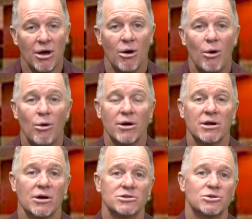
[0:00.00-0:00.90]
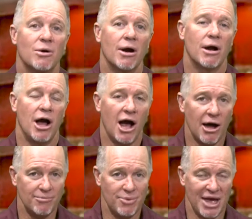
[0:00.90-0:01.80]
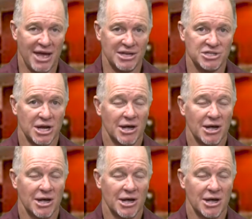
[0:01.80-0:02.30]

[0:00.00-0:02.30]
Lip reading: or go to our hub page